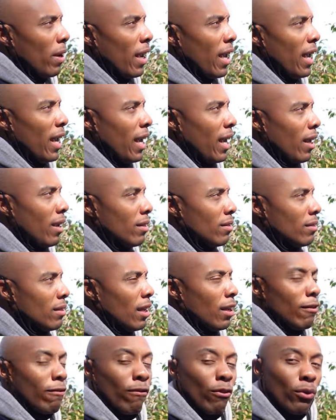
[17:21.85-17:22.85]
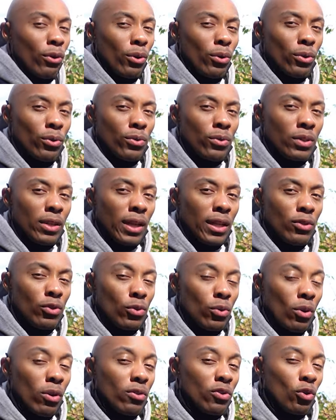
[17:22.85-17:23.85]
and take photos and
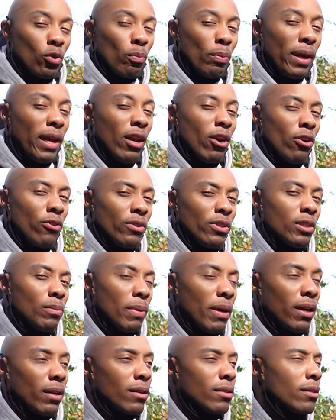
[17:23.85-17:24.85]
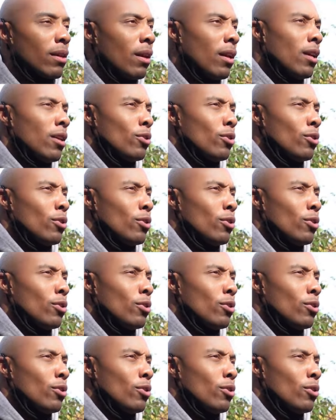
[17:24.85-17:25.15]
to also pay our respects